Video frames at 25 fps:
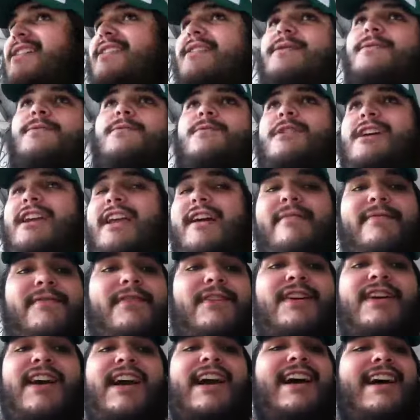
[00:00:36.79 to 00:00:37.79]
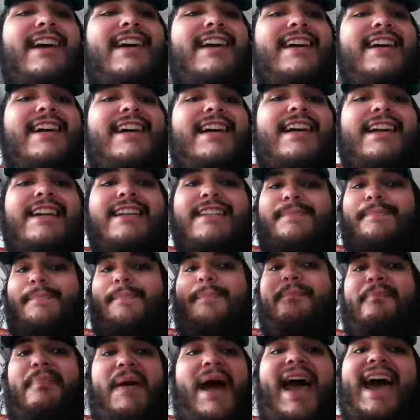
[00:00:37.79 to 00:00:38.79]
or whatever. It is
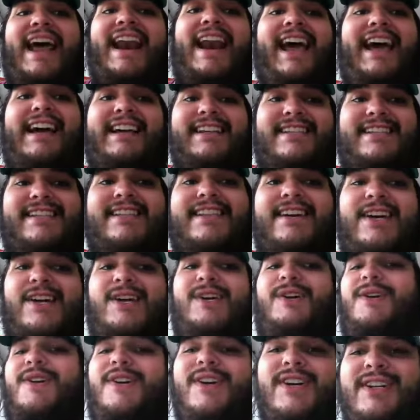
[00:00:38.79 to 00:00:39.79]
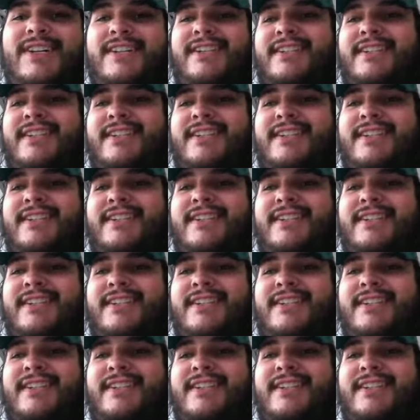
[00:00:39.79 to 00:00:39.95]
badass though.